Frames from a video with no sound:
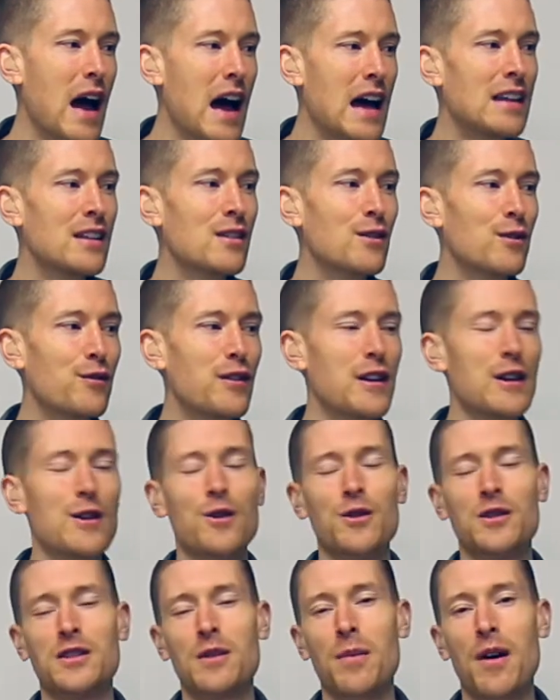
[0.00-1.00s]
and
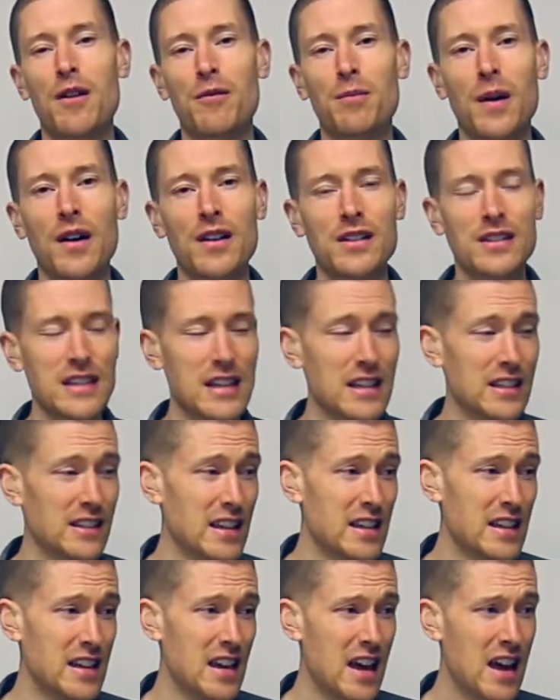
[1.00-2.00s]
fills above bar
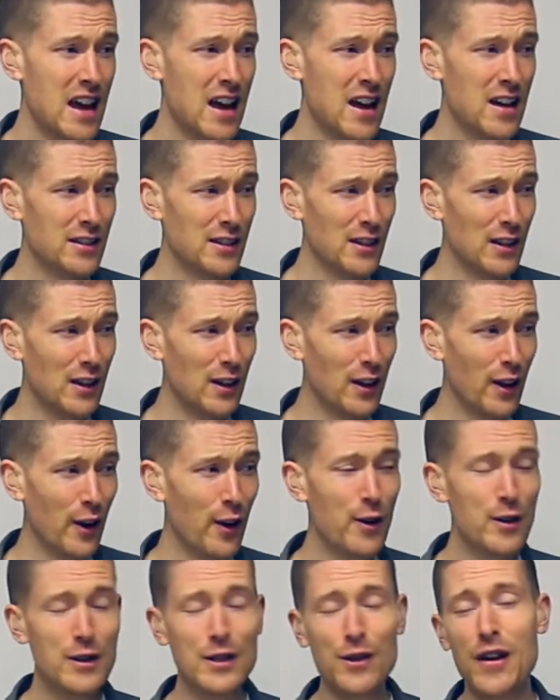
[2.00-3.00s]
60. So
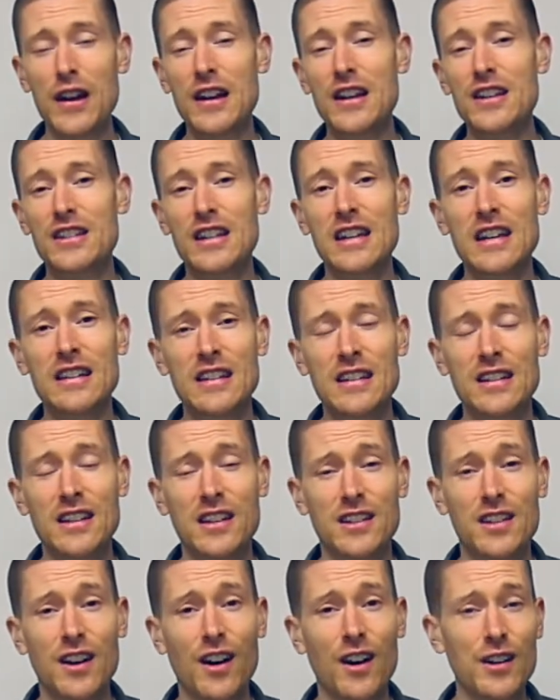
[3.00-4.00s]
loads of energy in this
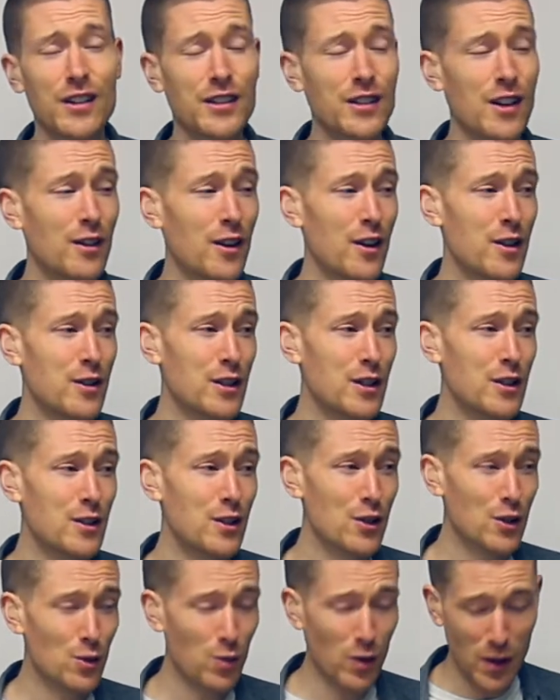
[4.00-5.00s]
guitar solo. So you
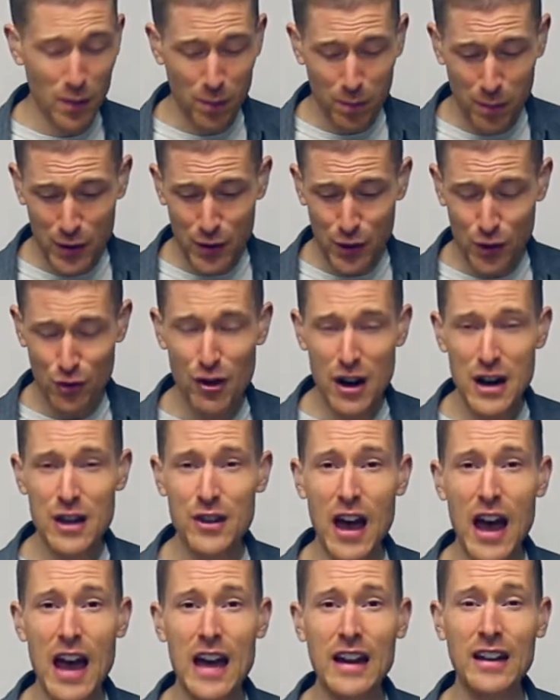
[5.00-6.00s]
just want to portray
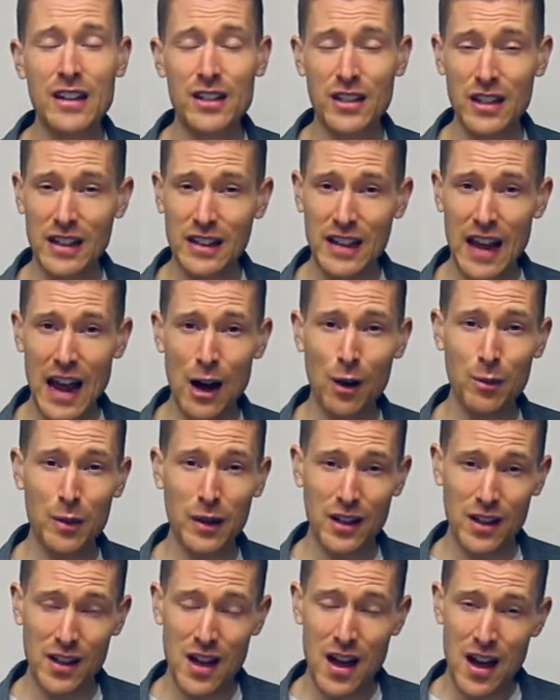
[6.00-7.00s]
that energy and help
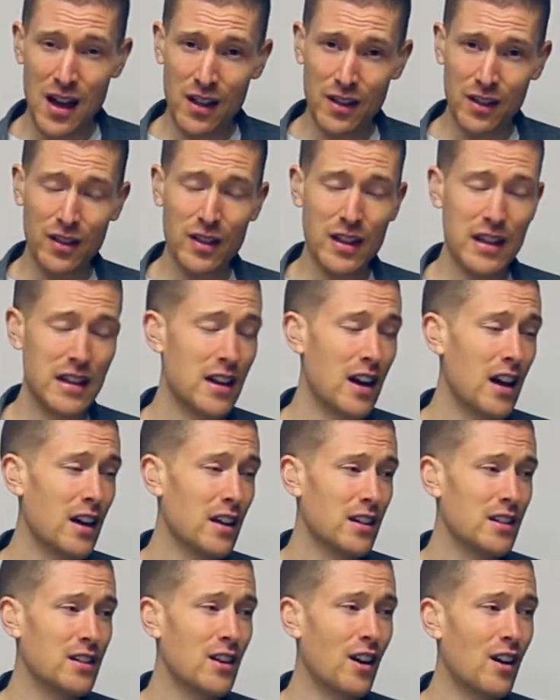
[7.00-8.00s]
the
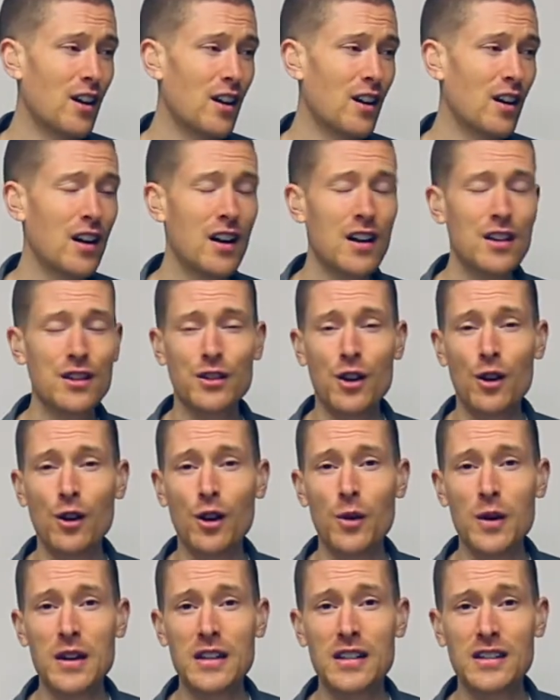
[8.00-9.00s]
guitar
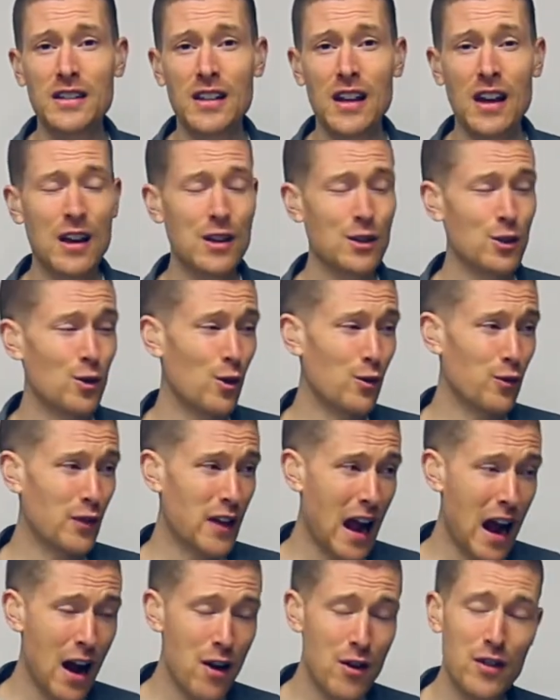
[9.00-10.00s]
soloist sort of
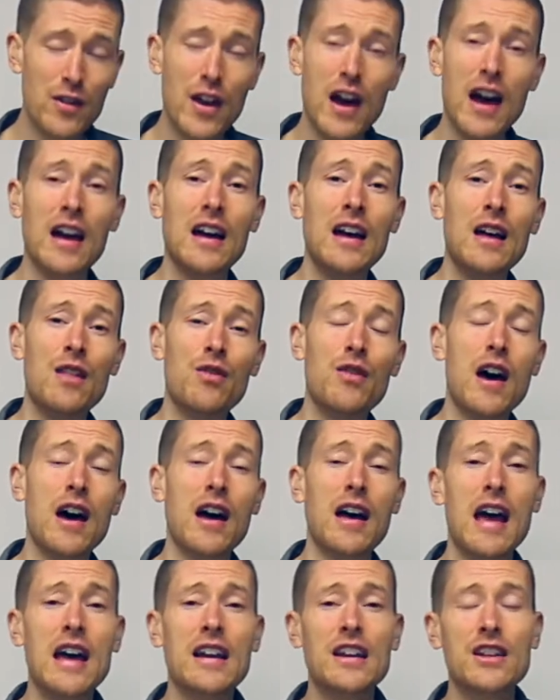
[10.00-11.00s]
carry that
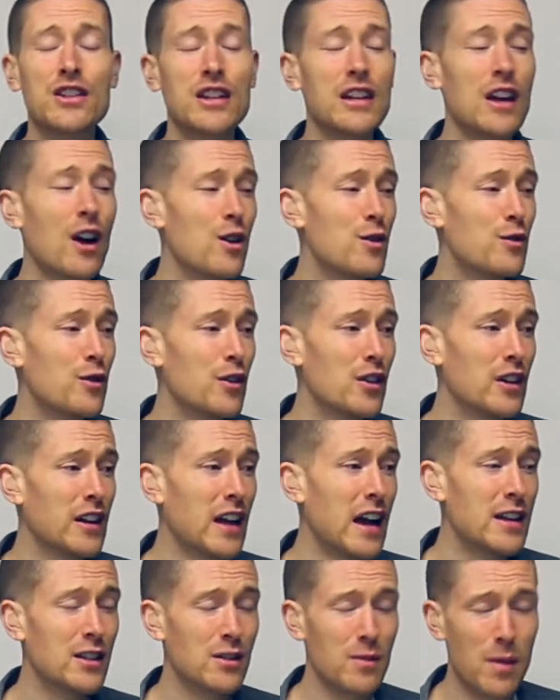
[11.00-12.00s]
energy over.
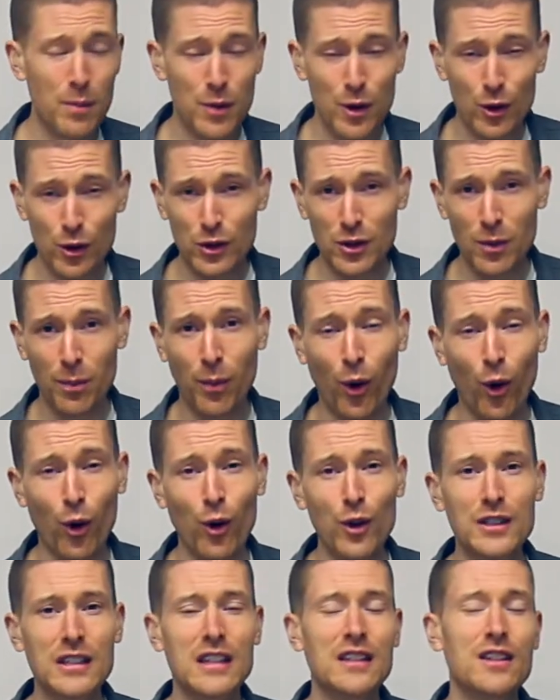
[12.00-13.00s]
Okay, so remember, you're
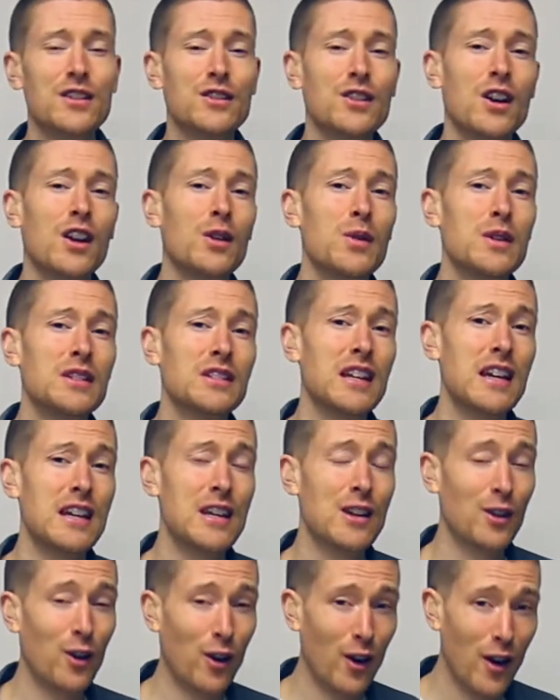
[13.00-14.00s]
supporting the soloist here.
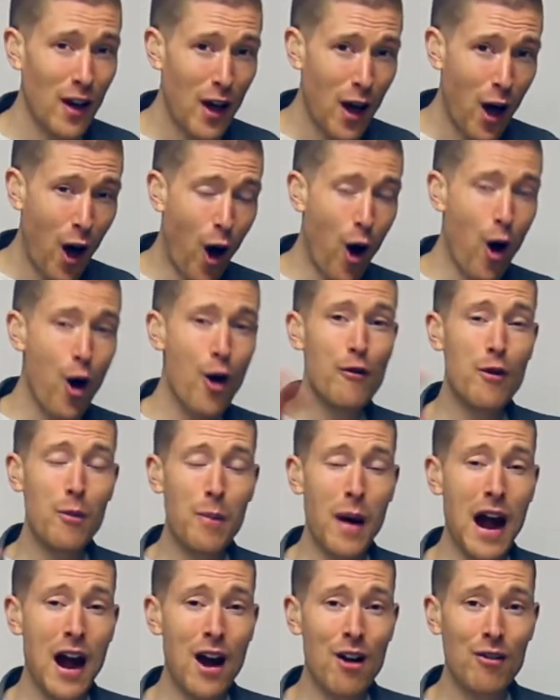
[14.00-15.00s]
You're not
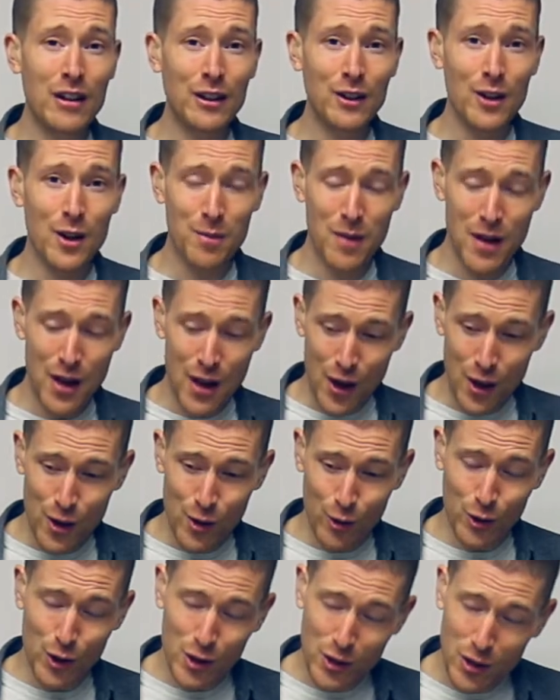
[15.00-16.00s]
overpowering them.
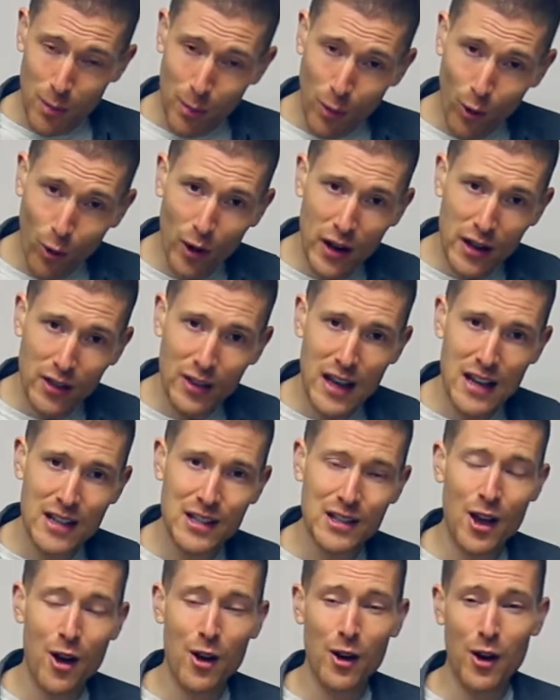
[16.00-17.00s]
You're just supporting their
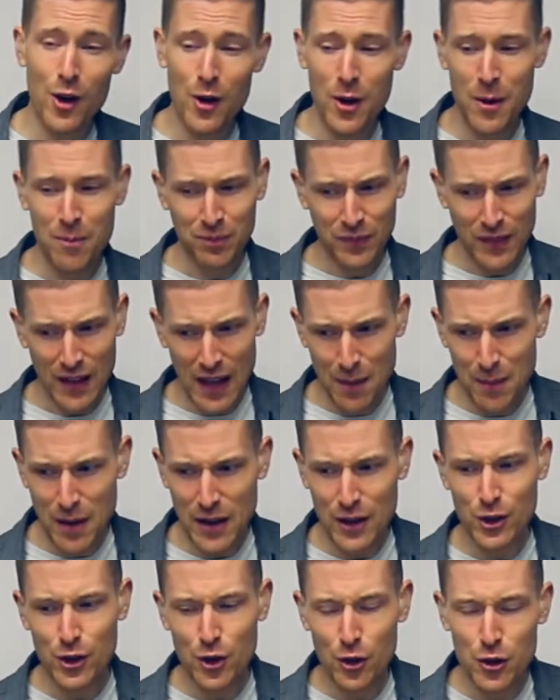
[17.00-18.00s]
solo and
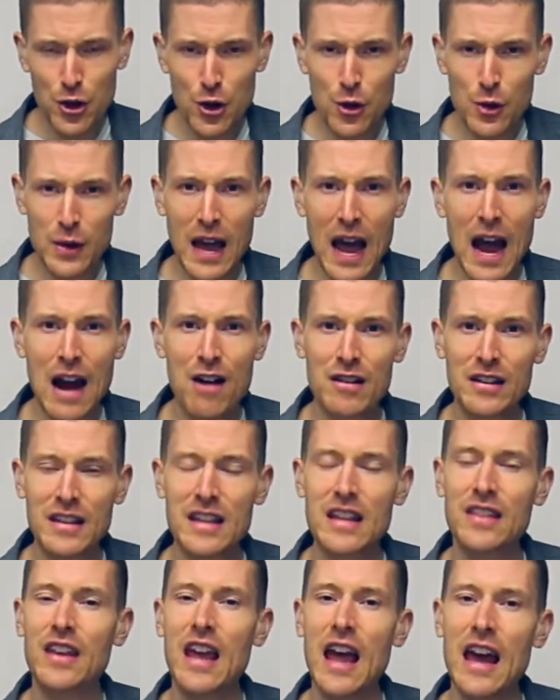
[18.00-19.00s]
making sure you carry
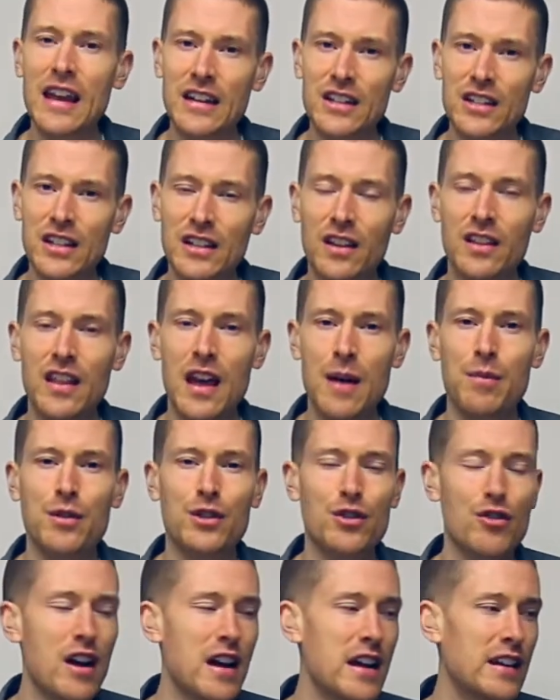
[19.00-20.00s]
the energy that they're
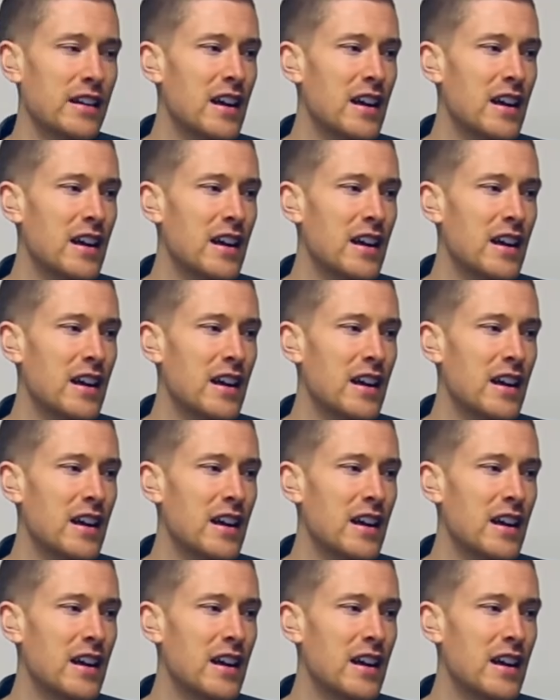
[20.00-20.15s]
portraying.